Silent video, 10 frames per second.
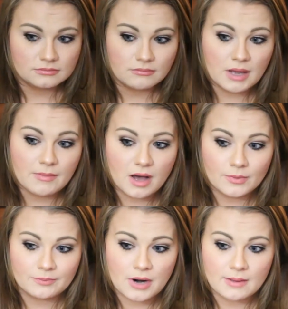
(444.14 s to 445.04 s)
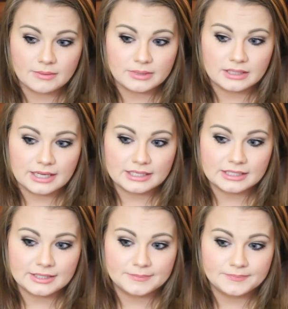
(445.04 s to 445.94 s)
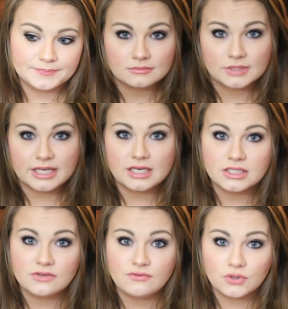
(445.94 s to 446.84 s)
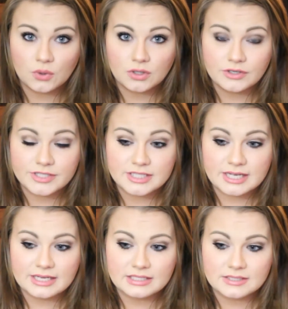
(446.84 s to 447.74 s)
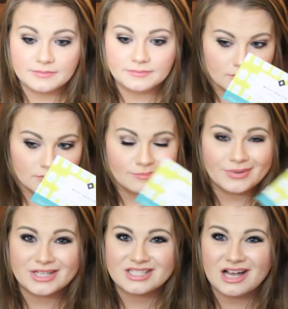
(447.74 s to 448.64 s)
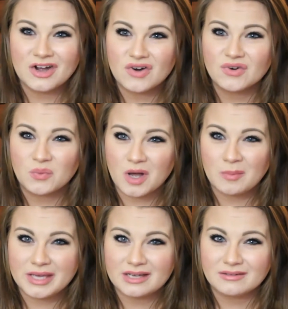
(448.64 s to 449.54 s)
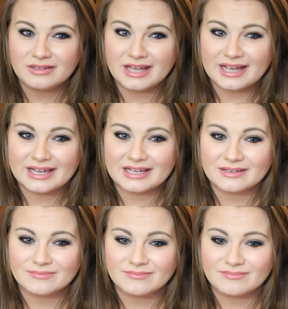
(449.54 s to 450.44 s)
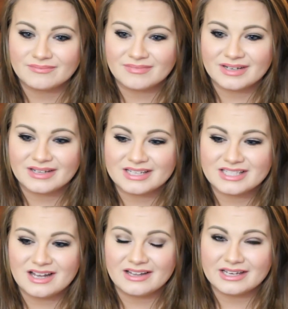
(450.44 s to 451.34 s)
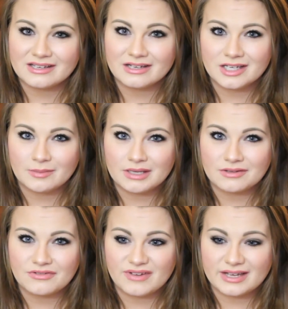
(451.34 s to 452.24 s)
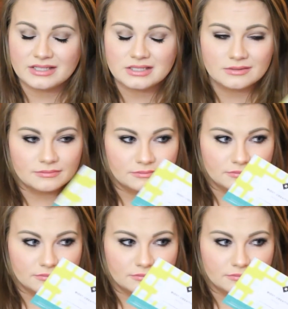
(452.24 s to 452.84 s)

My mom would probably like it. It is a floral scent, but it's not overwhelming. Like, it's not like kicking me in the face.